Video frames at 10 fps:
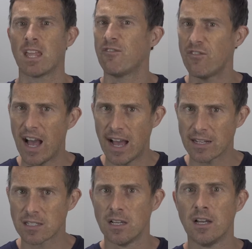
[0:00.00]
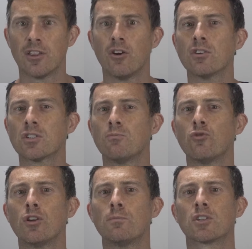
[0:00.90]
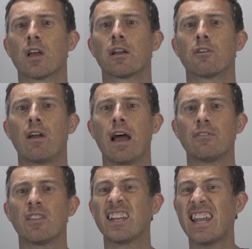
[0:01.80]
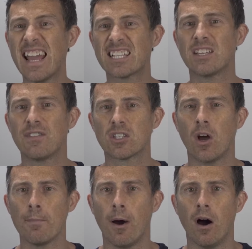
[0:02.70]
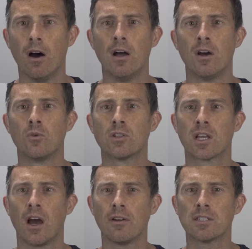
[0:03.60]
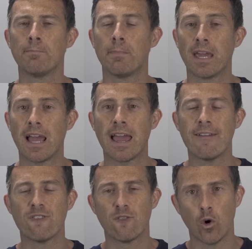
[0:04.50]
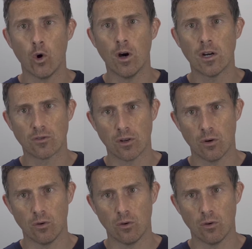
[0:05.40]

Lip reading: In fact, there are some rumours going around that the next Civic Type R was going to be a 400